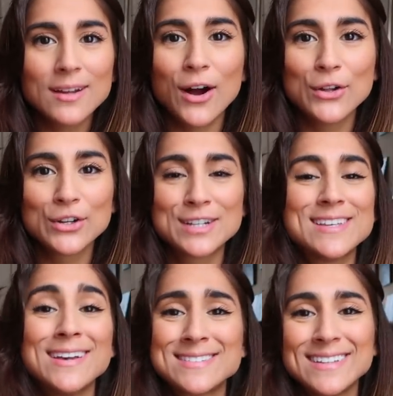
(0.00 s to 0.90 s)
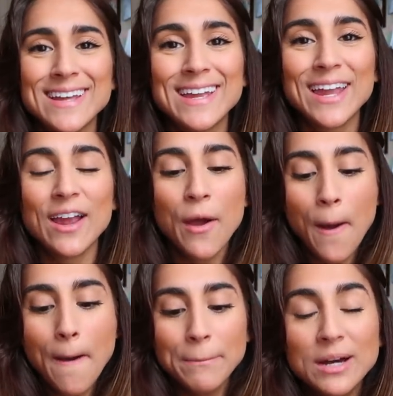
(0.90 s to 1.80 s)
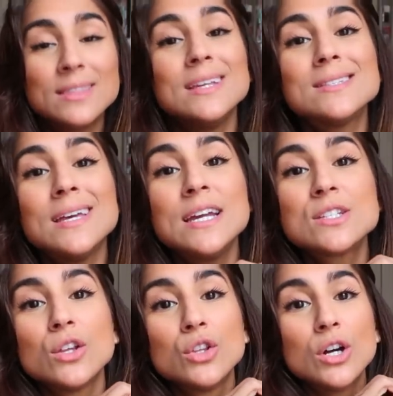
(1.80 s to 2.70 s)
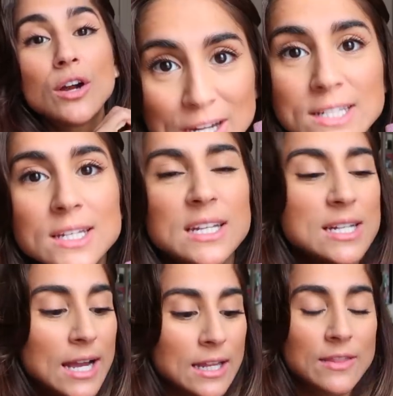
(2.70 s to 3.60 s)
colors as the legging, but these things look freaking teeny tiny.